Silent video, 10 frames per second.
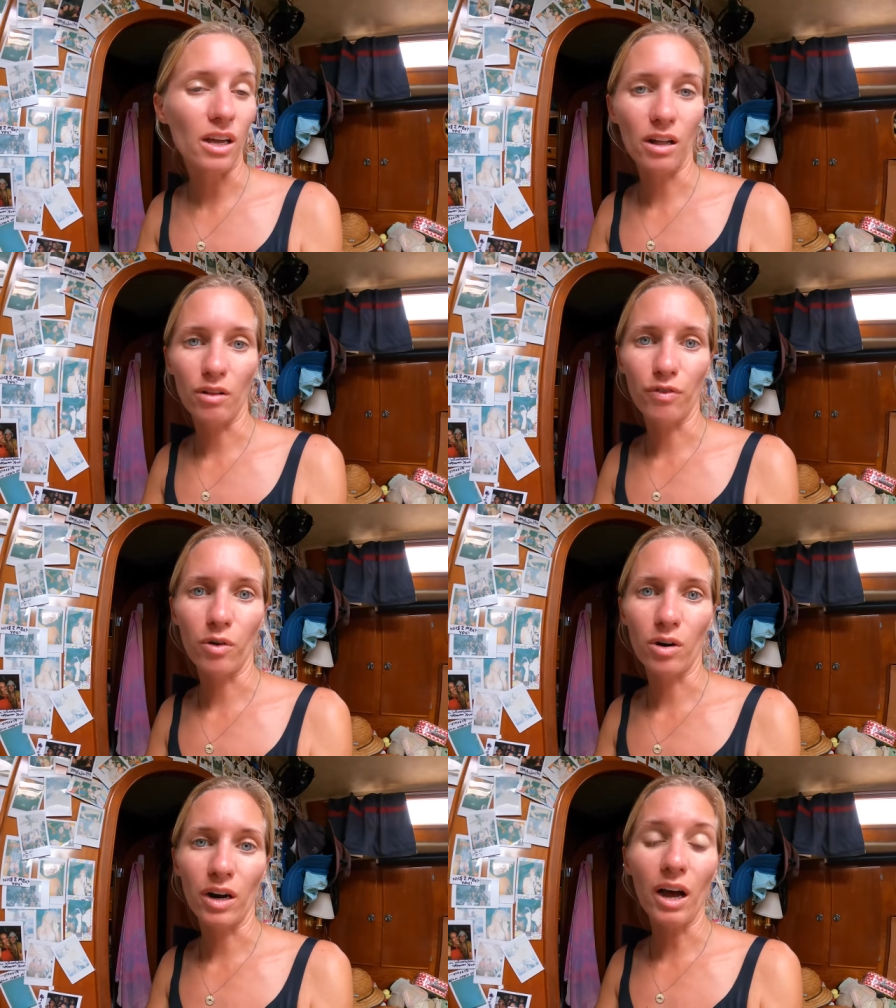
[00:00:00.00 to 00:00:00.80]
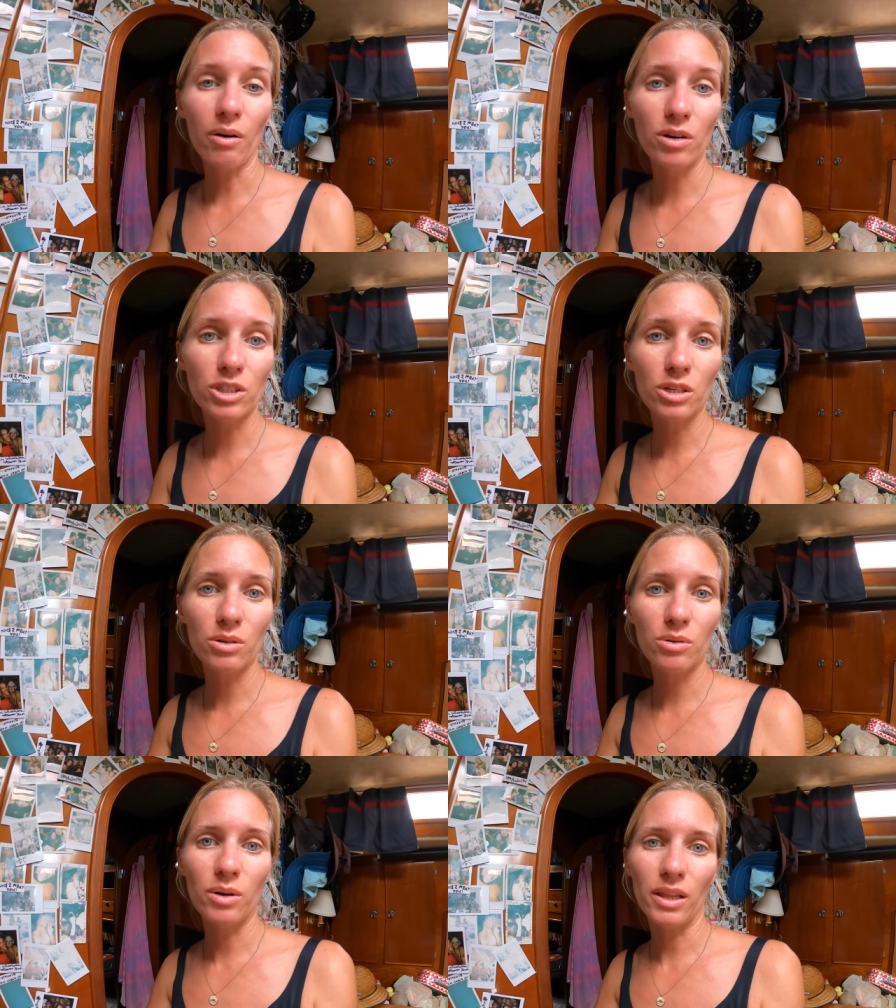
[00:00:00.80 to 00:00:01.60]
sail for an hour or two,
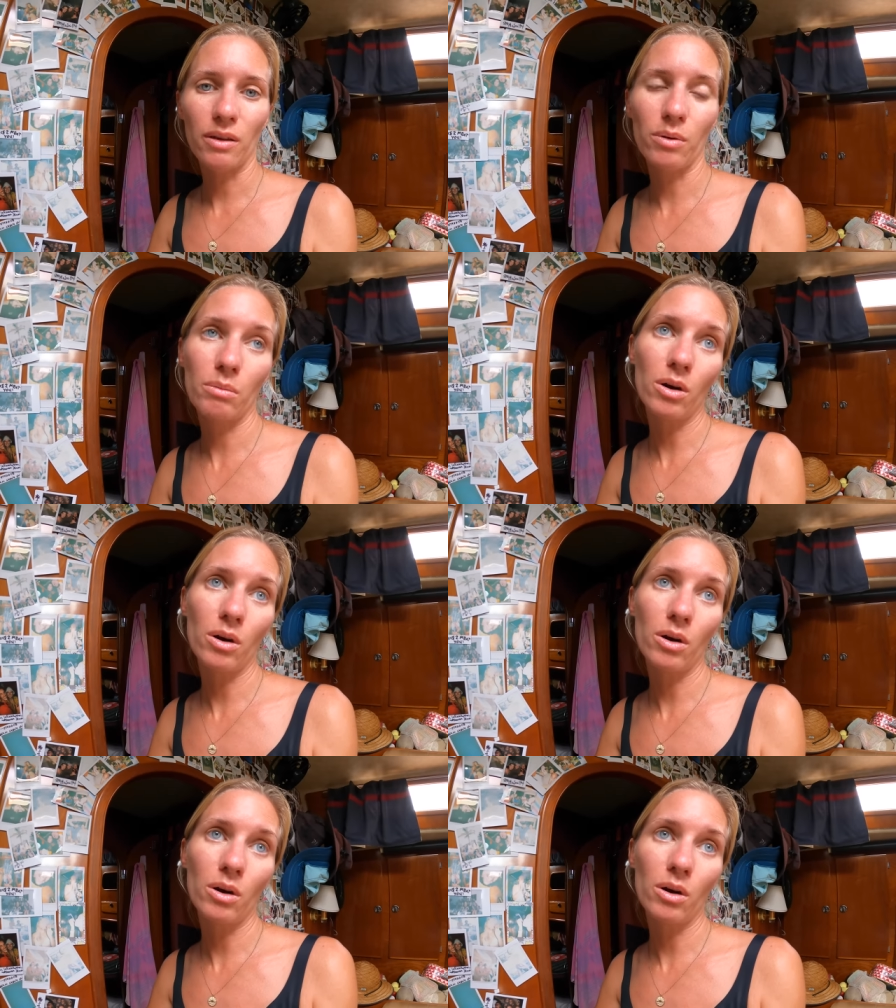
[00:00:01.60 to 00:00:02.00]
and then we